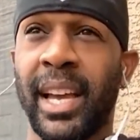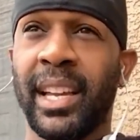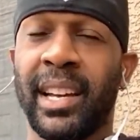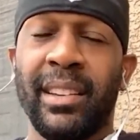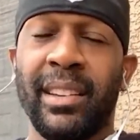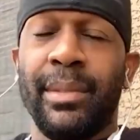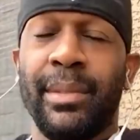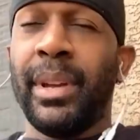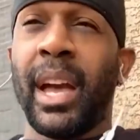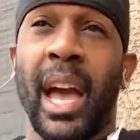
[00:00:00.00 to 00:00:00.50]

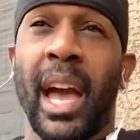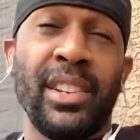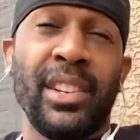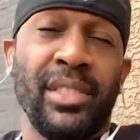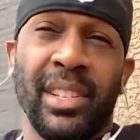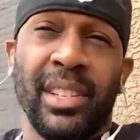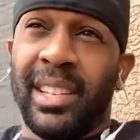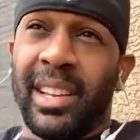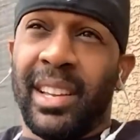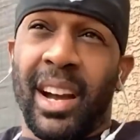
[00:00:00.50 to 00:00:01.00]
Like, I mean,
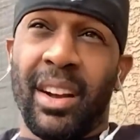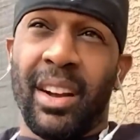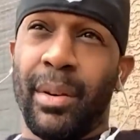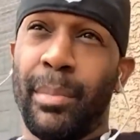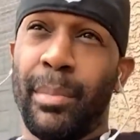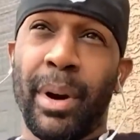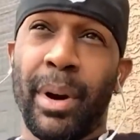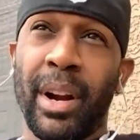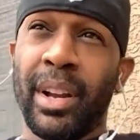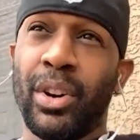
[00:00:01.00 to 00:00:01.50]
actually,
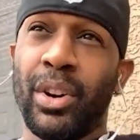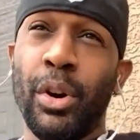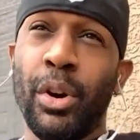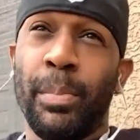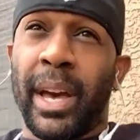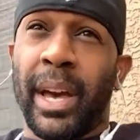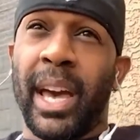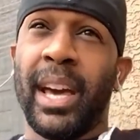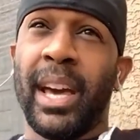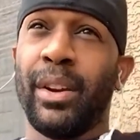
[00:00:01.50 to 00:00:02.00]
Amari
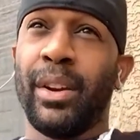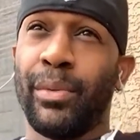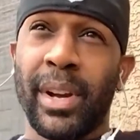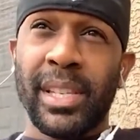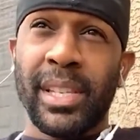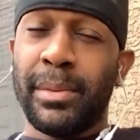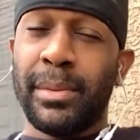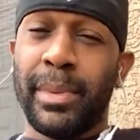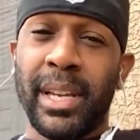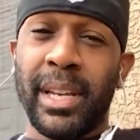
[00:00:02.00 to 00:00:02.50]
Cooper had a
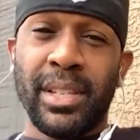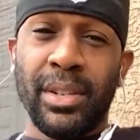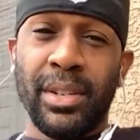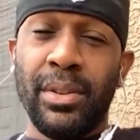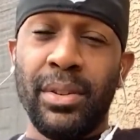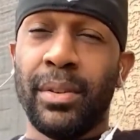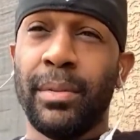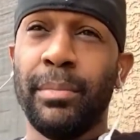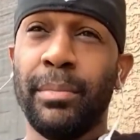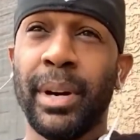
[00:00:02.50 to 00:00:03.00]
resume
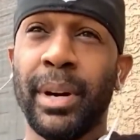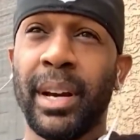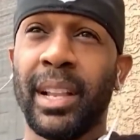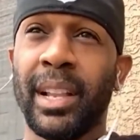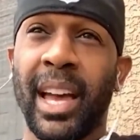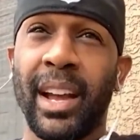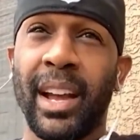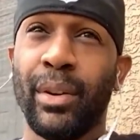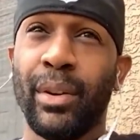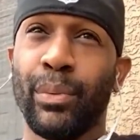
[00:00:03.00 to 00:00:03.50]
too,
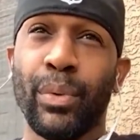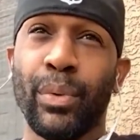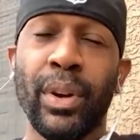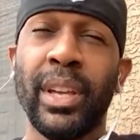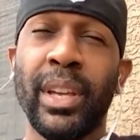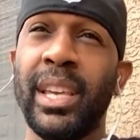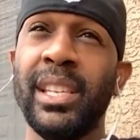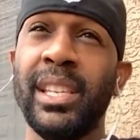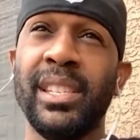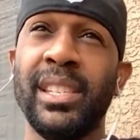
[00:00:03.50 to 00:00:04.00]
but like
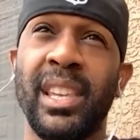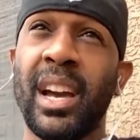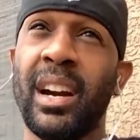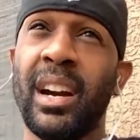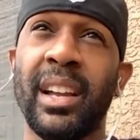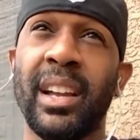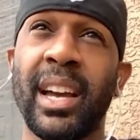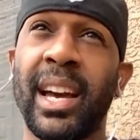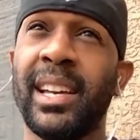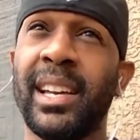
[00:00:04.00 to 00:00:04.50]
rookies,
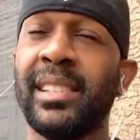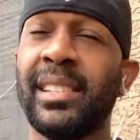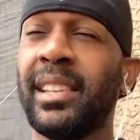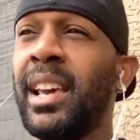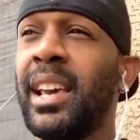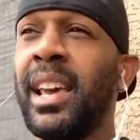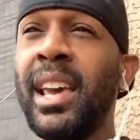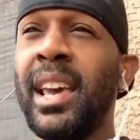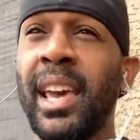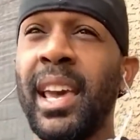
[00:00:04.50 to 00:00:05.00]
young
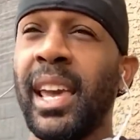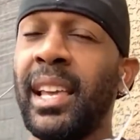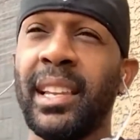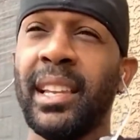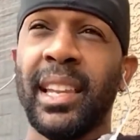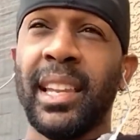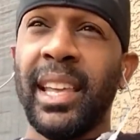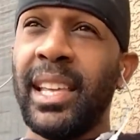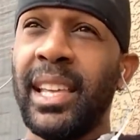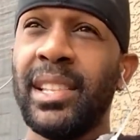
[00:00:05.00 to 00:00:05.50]
guys,
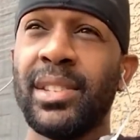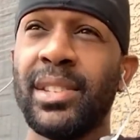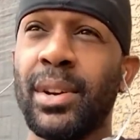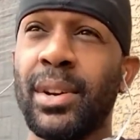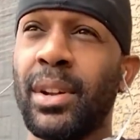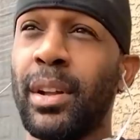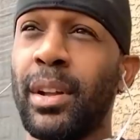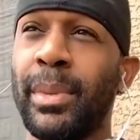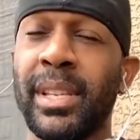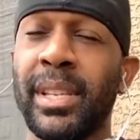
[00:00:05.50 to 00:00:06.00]
he
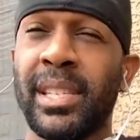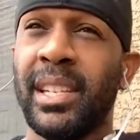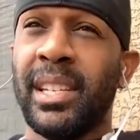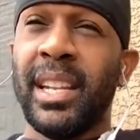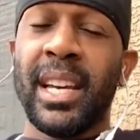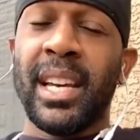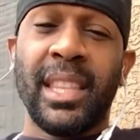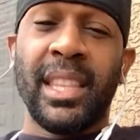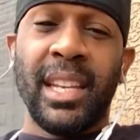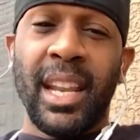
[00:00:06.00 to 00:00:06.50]
leans on them.
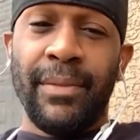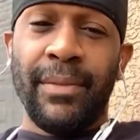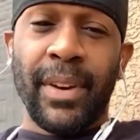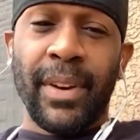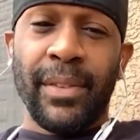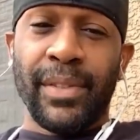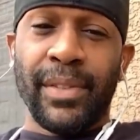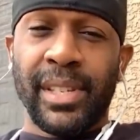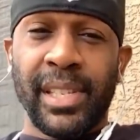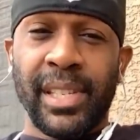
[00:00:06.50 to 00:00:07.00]
It's nothing
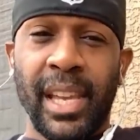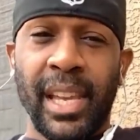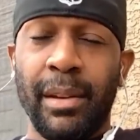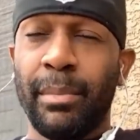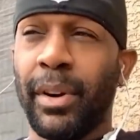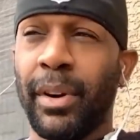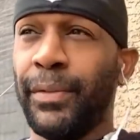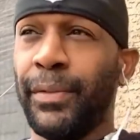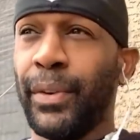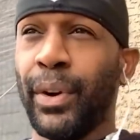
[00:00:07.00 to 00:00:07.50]
they've ever
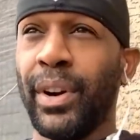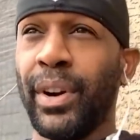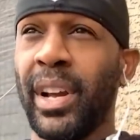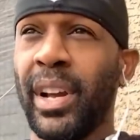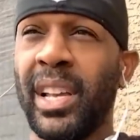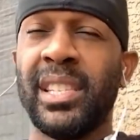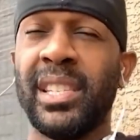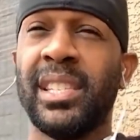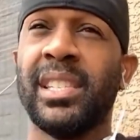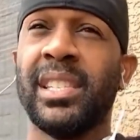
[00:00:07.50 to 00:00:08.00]
seen
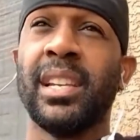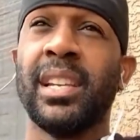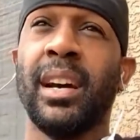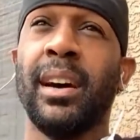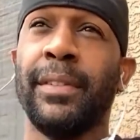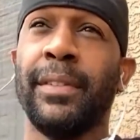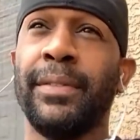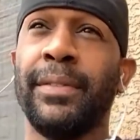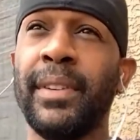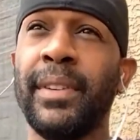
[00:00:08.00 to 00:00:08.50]
before. It's
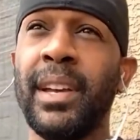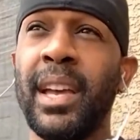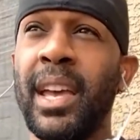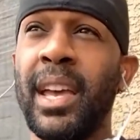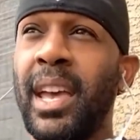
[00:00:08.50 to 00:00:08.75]
tough.